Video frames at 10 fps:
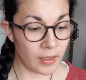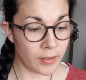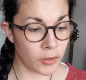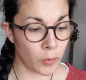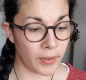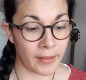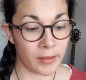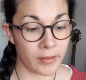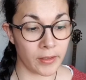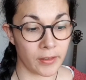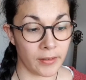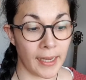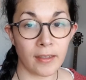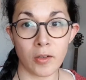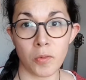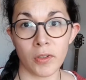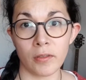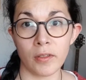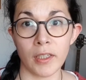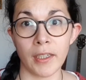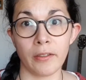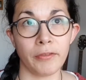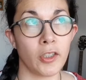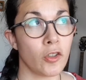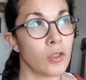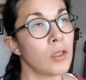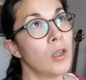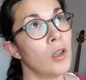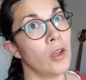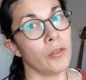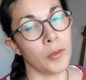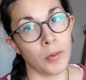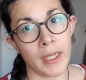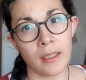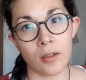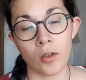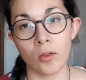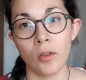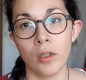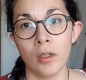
so then the next one that I finished a few days ago,